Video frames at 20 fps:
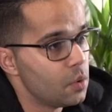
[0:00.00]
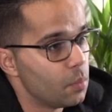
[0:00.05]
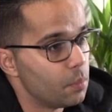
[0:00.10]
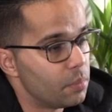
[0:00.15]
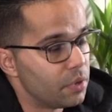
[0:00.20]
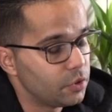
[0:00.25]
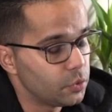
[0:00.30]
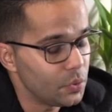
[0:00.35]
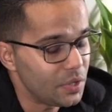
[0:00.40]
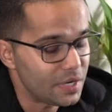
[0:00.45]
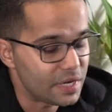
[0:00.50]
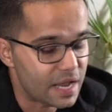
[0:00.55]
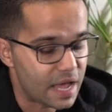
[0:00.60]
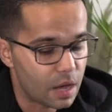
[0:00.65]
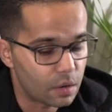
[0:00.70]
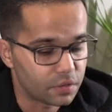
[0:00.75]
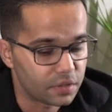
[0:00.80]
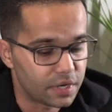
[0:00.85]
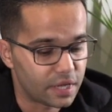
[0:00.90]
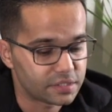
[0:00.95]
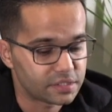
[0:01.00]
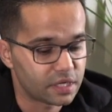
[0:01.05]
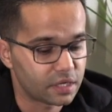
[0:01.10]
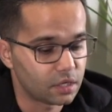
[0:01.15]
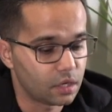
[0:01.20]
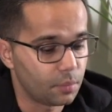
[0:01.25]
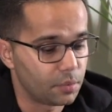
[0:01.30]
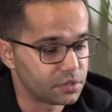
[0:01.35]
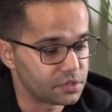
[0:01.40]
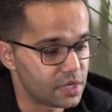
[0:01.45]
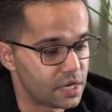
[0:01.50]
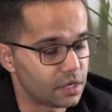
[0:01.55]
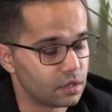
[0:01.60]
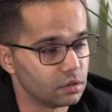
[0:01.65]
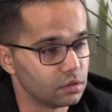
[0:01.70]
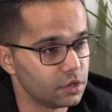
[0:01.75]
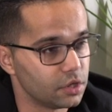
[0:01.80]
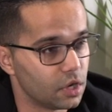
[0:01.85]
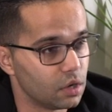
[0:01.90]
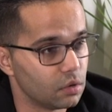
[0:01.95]
between now and the next economic
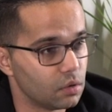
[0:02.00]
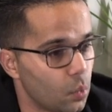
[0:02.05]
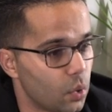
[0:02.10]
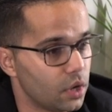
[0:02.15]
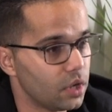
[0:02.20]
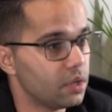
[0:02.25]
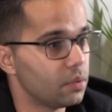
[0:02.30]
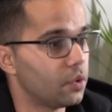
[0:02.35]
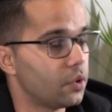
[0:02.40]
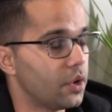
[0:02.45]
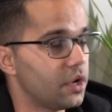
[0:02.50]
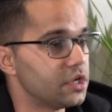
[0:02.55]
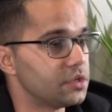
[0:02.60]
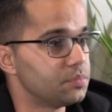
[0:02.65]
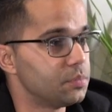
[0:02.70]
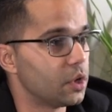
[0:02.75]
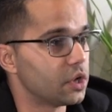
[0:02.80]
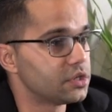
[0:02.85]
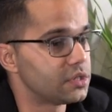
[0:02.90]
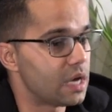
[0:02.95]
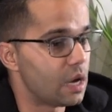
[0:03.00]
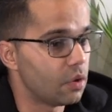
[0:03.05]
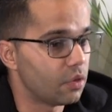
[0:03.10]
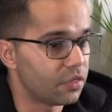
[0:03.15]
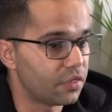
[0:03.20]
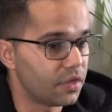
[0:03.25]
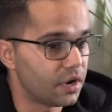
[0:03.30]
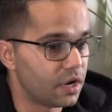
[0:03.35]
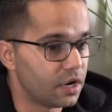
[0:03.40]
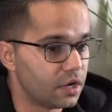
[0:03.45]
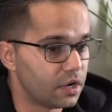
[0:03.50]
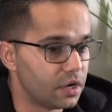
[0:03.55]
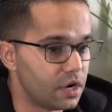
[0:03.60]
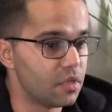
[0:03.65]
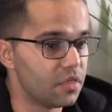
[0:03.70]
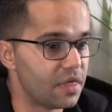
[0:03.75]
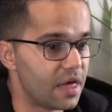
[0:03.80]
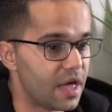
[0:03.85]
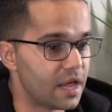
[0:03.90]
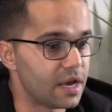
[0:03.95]
cycle, one of the greatest books out there
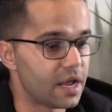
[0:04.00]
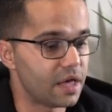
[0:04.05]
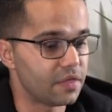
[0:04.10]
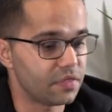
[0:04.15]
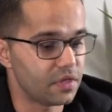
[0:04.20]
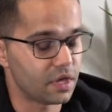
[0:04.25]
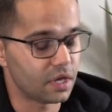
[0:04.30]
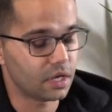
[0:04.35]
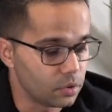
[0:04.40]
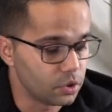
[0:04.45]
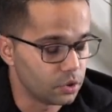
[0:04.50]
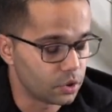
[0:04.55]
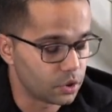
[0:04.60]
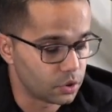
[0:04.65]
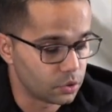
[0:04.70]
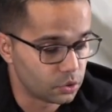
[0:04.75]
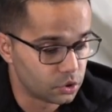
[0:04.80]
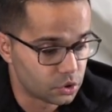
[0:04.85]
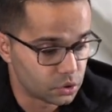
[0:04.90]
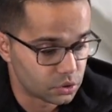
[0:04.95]
that I think you could